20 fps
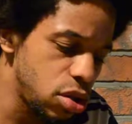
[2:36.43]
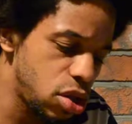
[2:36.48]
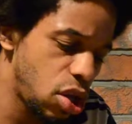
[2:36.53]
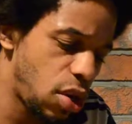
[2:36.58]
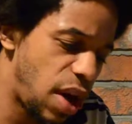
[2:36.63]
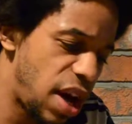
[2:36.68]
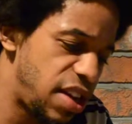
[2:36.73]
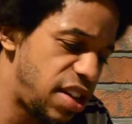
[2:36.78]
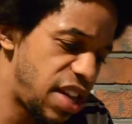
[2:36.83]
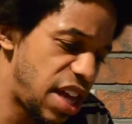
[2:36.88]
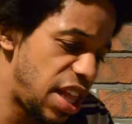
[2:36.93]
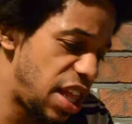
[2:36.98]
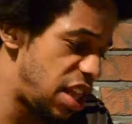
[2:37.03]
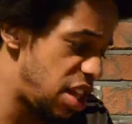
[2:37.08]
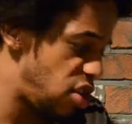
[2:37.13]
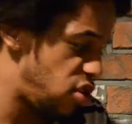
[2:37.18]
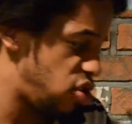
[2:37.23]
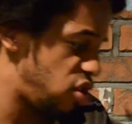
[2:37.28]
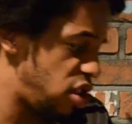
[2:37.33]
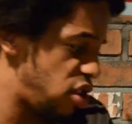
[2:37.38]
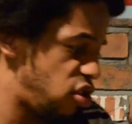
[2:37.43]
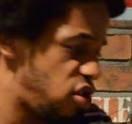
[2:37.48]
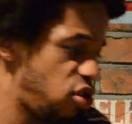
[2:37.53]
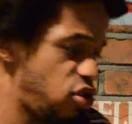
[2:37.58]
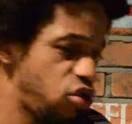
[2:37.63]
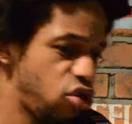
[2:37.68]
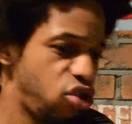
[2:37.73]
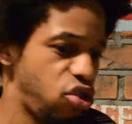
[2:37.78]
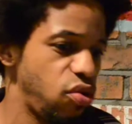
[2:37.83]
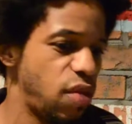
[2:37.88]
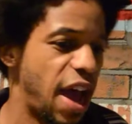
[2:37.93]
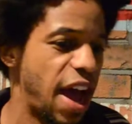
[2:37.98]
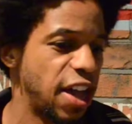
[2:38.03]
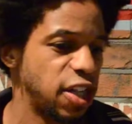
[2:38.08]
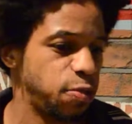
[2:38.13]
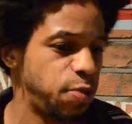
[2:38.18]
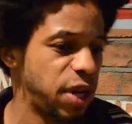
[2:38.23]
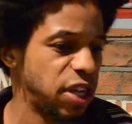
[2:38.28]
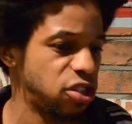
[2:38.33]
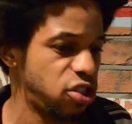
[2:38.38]
So I'd say that those are two
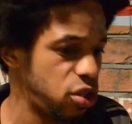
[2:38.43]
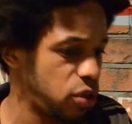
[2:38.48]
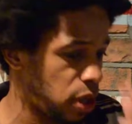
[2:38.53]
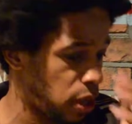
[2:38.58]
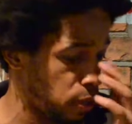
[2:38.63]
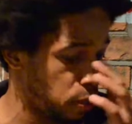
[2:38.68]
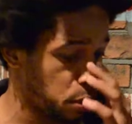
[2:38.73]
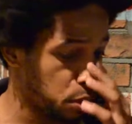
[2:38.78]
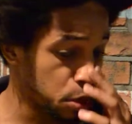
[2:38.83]
aspects to it.